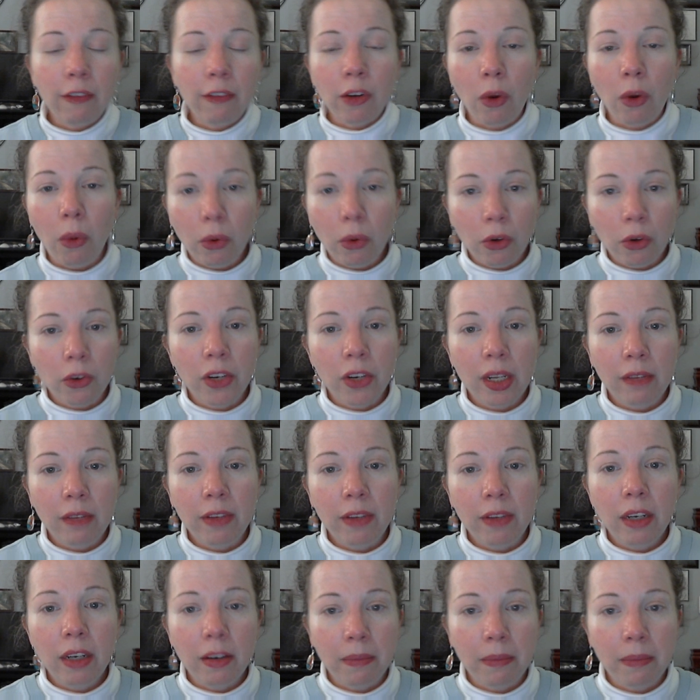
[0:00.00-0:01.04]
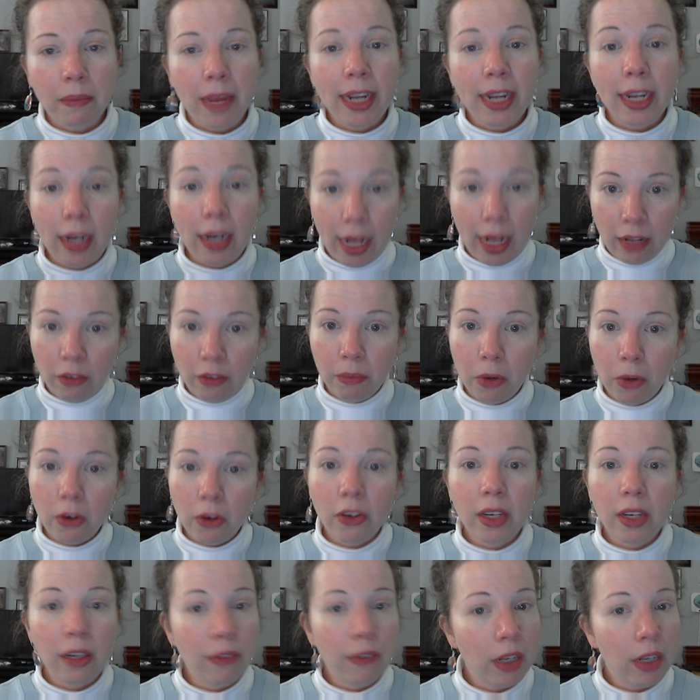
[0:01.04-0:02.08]
of an older TV to make it a smart
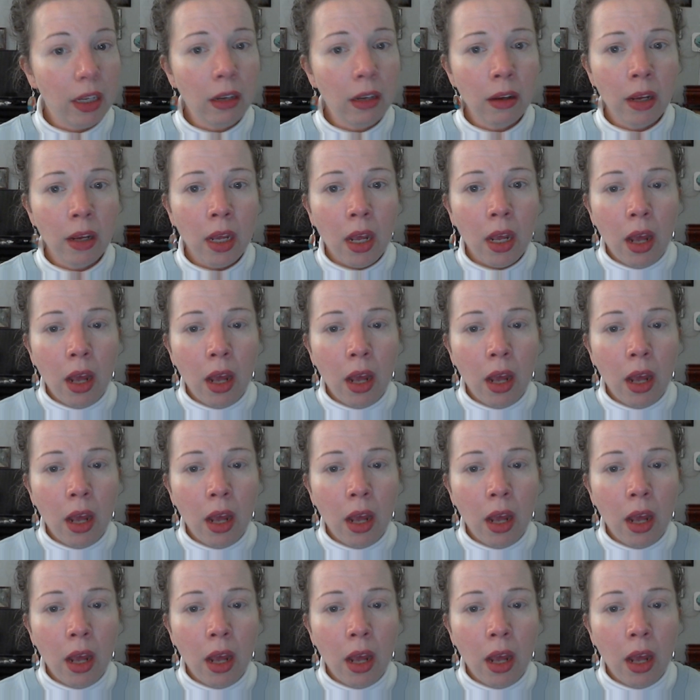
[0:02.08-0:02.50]
TV.